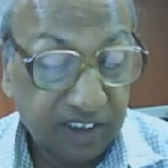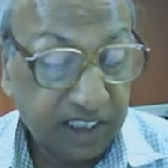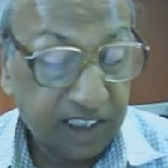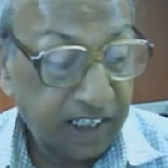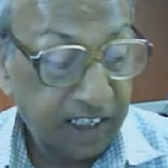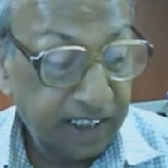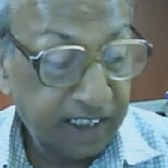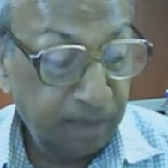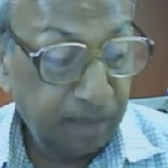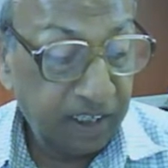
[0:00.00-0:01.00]
with
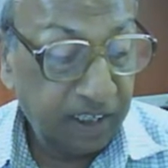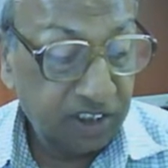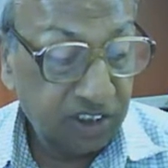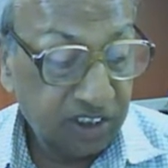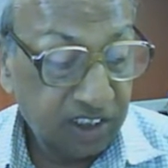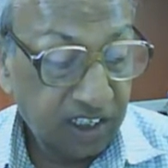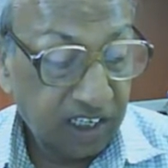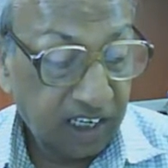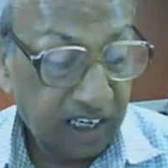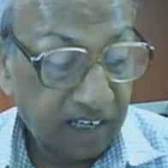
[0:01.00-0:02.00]
clean image
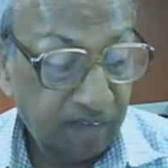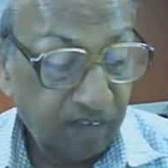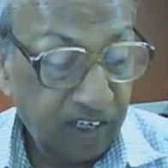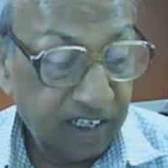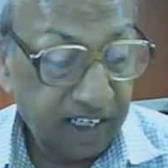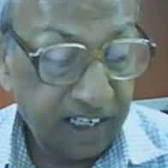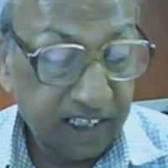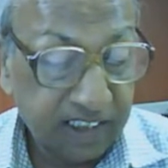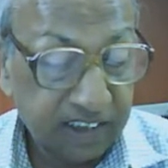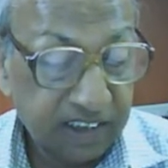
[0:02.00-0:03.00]
and will
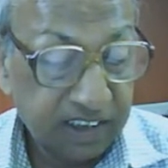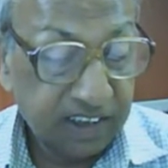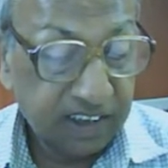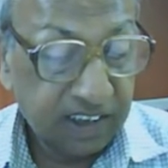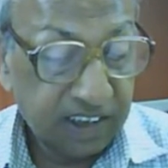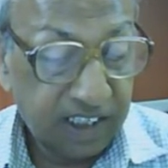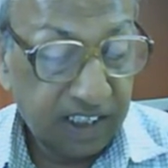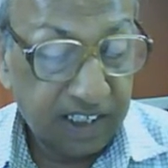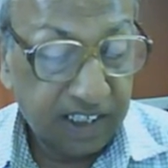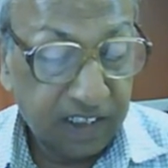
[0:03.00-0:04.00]
take
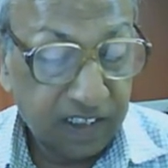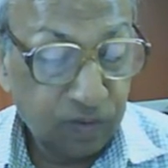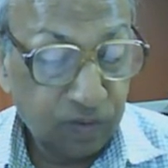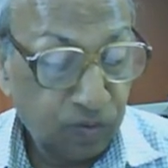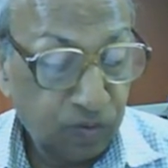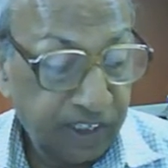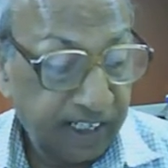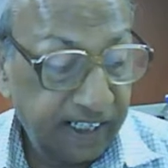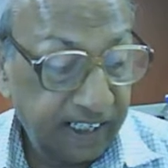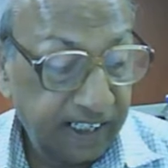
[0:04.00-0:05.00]
India
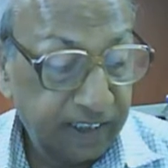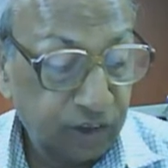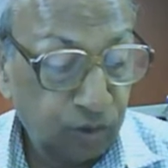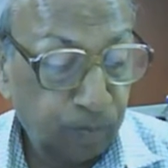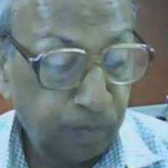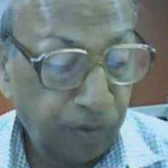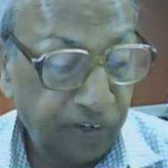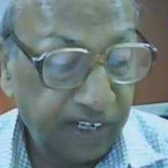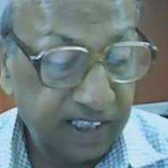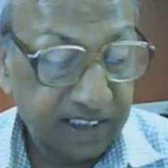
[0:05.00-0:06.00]
to great heights
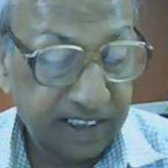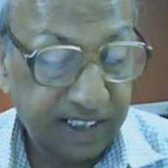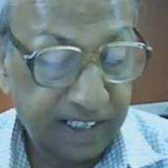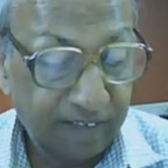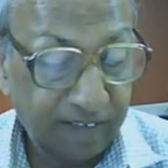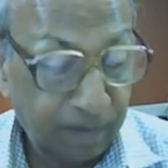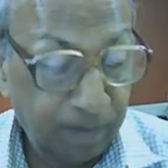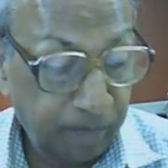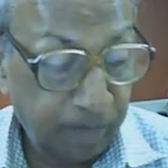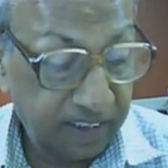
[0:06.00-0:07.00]
of progress and
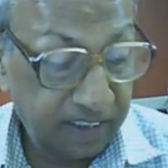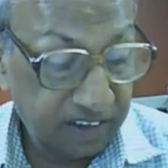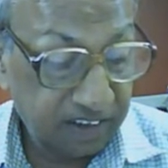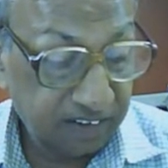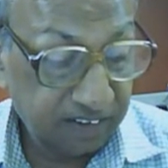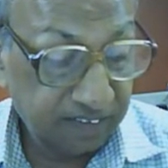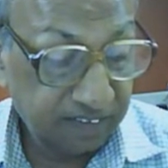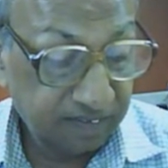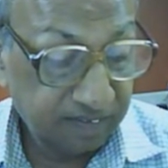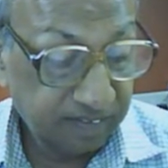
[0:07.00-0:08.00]
development.
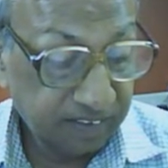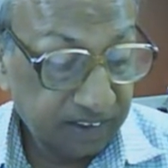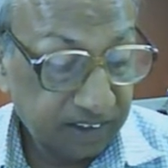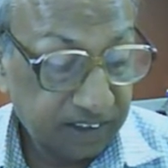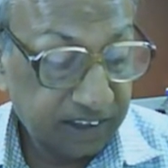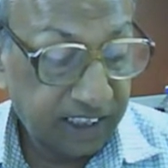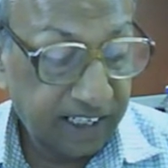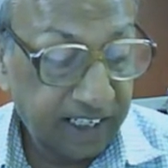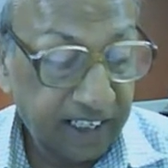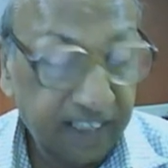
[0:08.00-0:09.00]

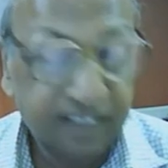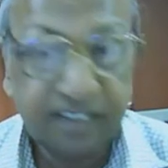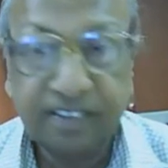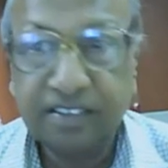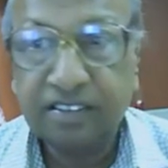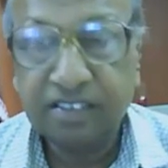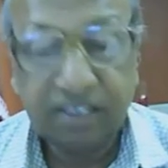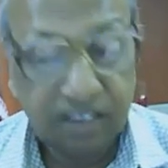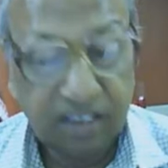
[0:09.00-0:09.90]
Jai Hind.